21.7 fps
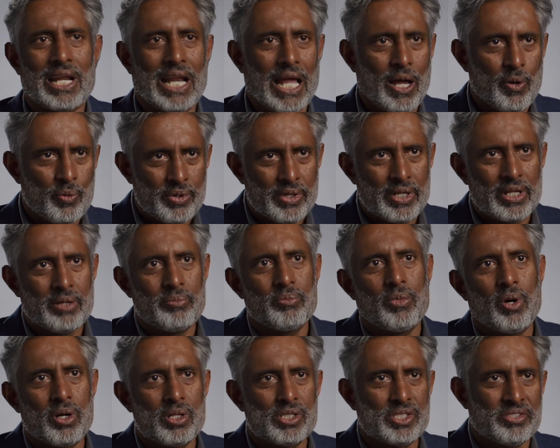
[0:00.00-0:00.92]
grounded
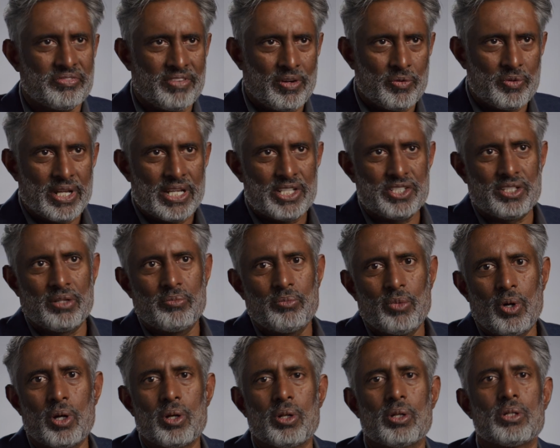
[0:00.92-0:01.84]
models, foundational
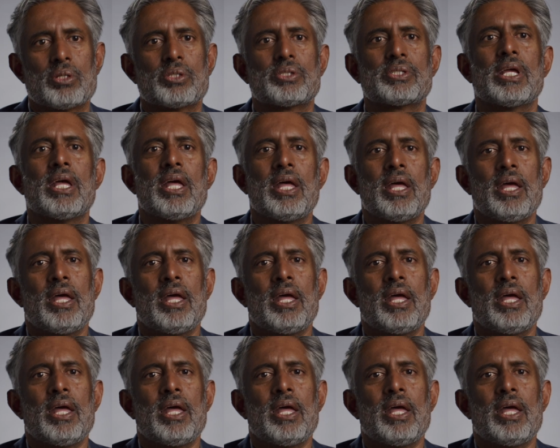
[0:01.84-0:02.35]
models,